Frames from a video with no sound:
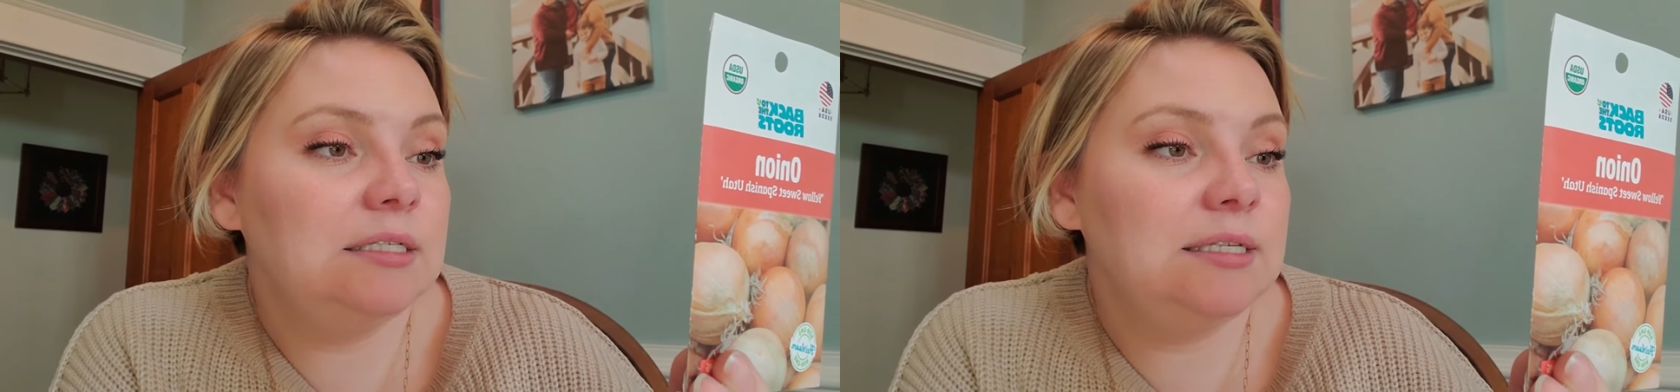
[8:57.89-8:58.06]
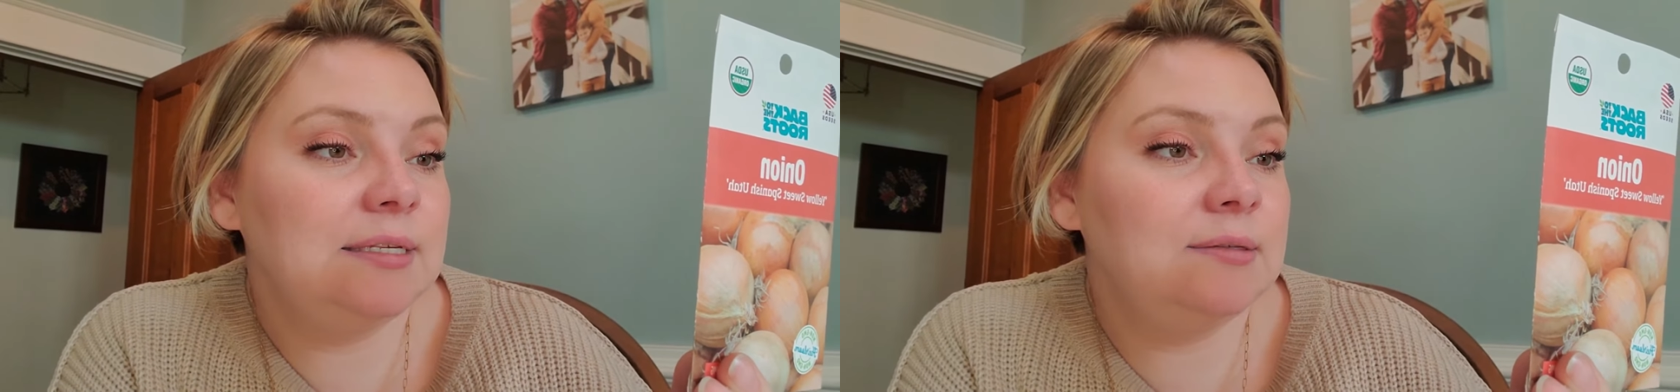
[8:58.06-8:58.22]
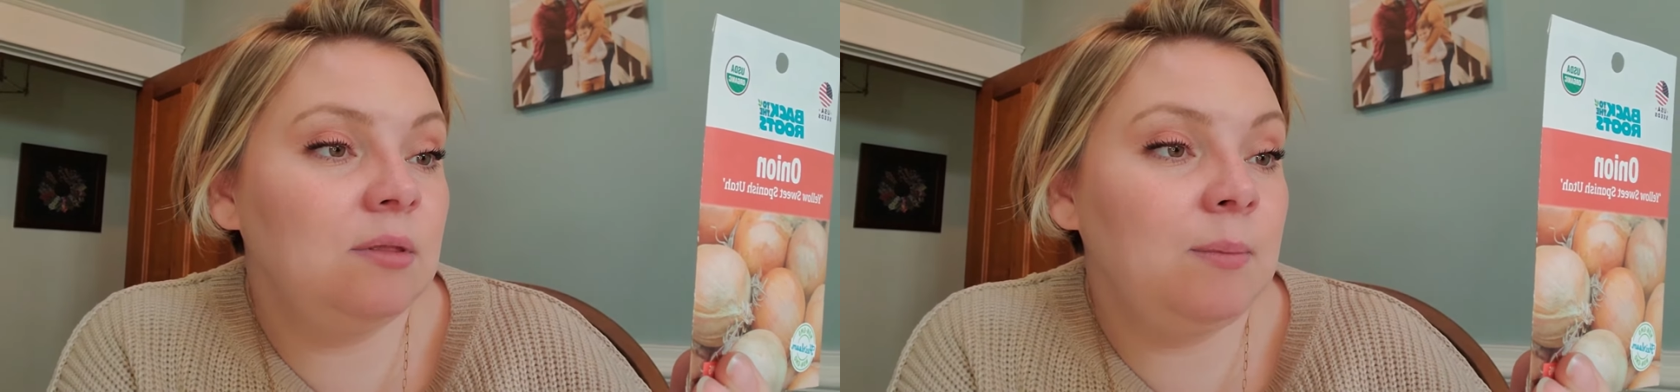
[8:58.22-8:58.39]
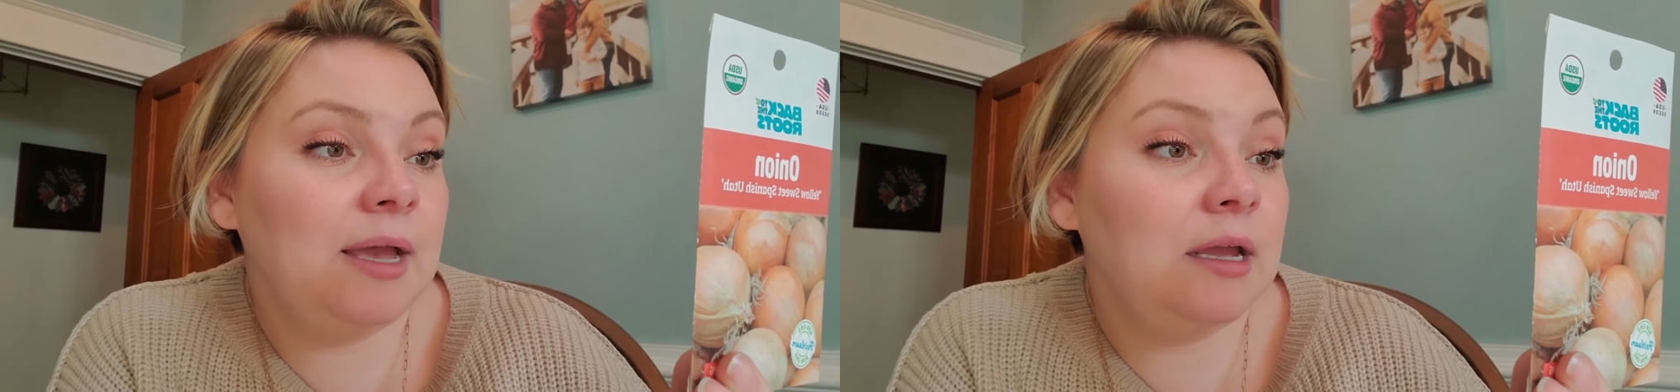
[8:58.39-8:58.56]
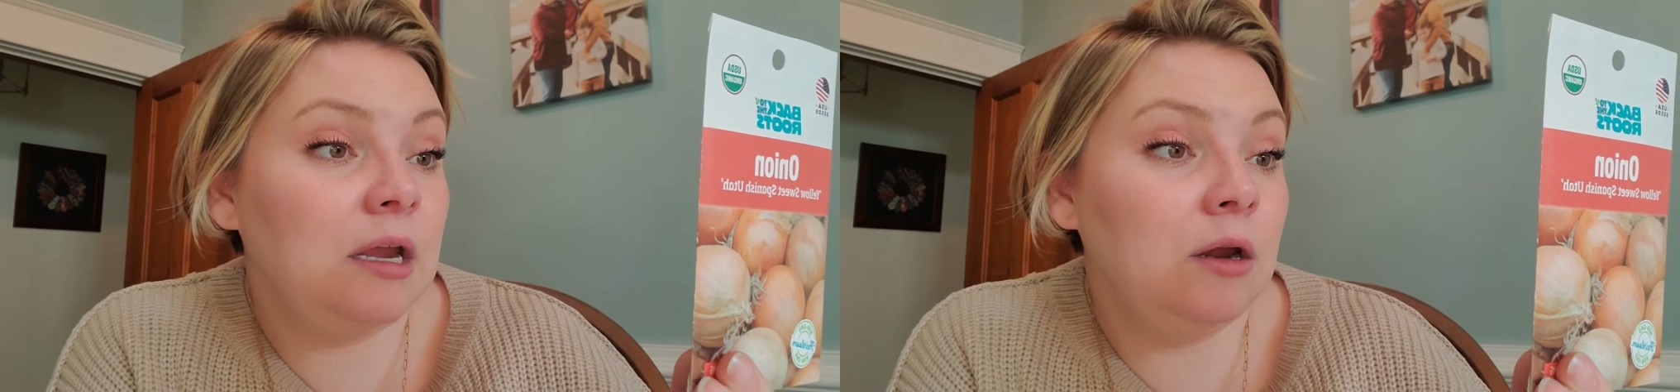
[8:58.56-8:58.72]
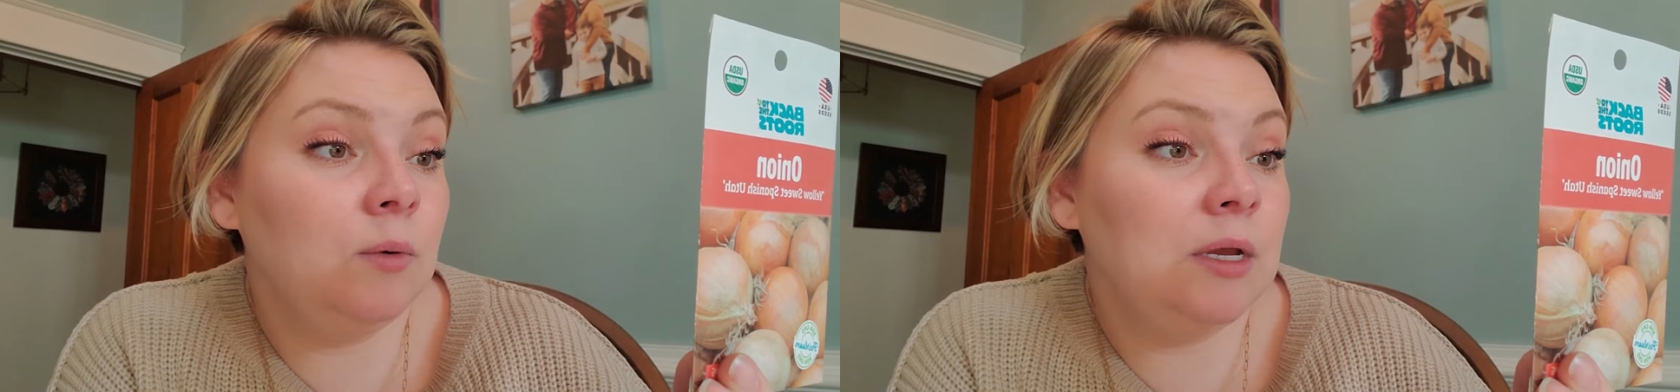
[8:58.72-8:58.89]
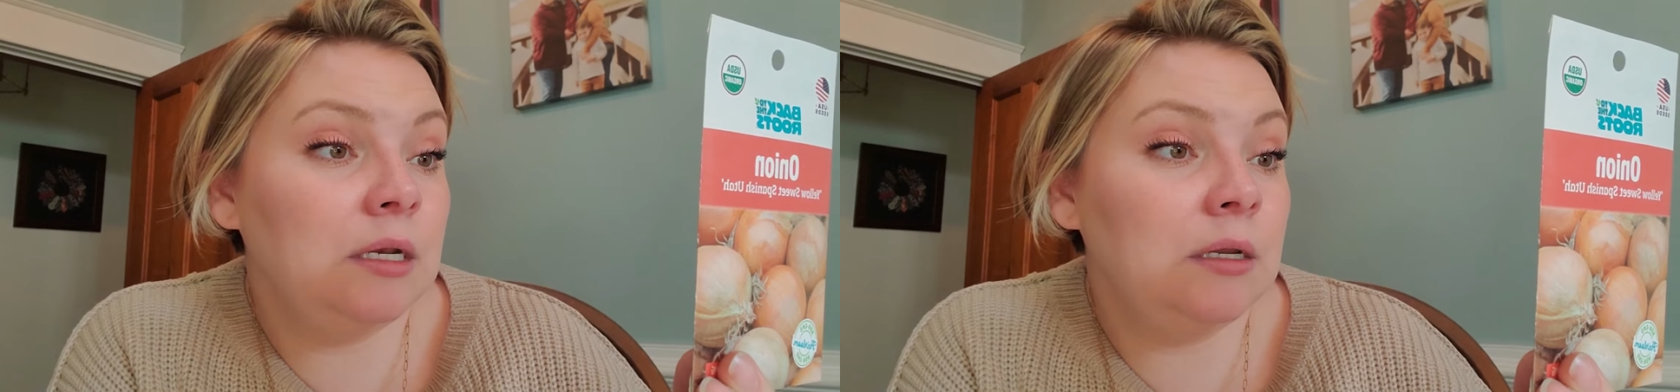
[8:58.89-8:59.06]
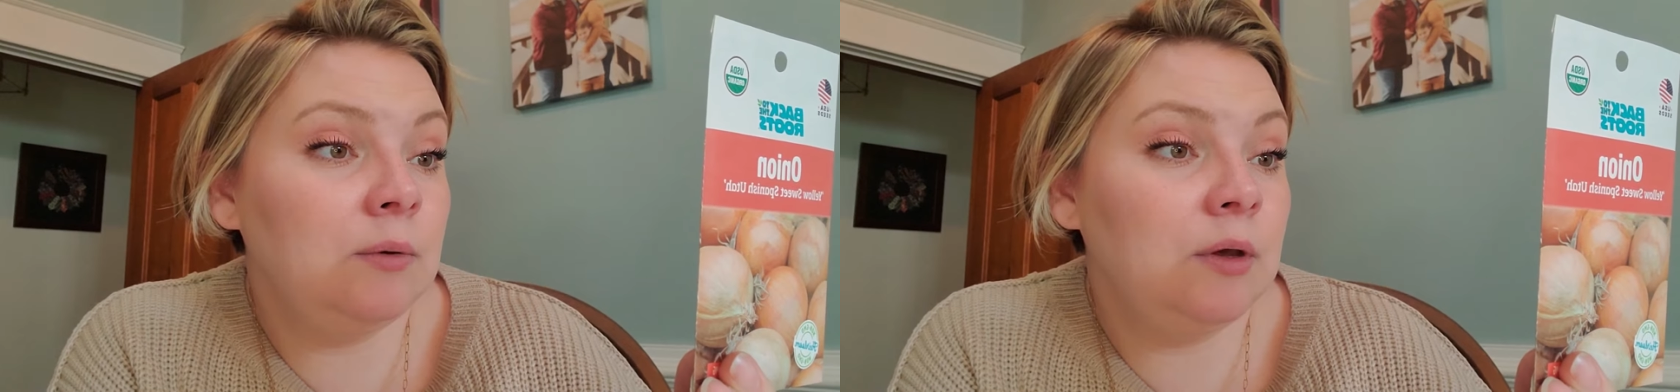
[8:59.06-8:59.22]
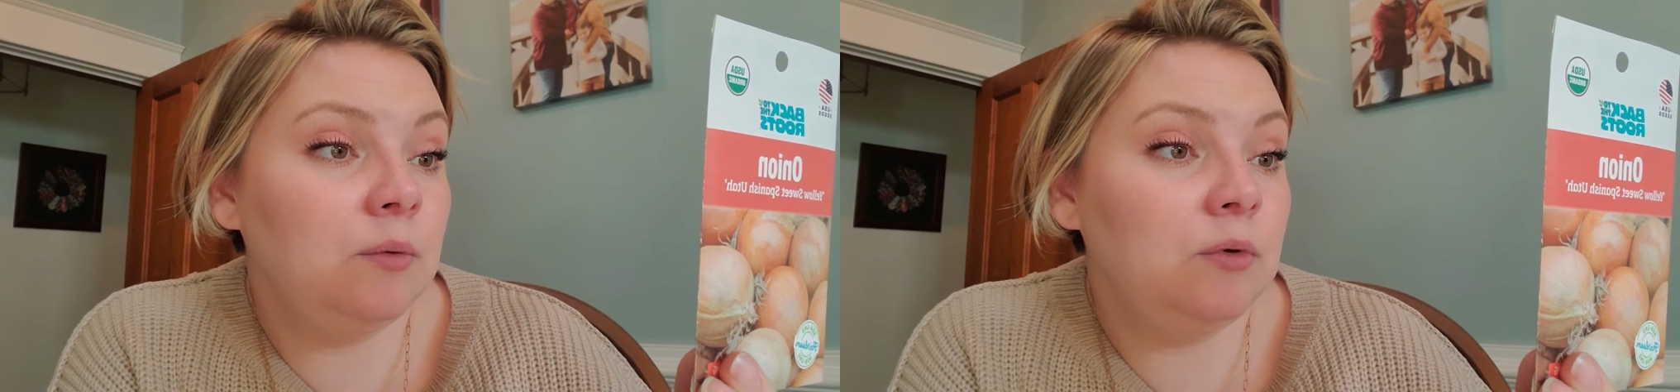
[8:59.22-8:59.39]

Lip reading: says on the back of here we can do it.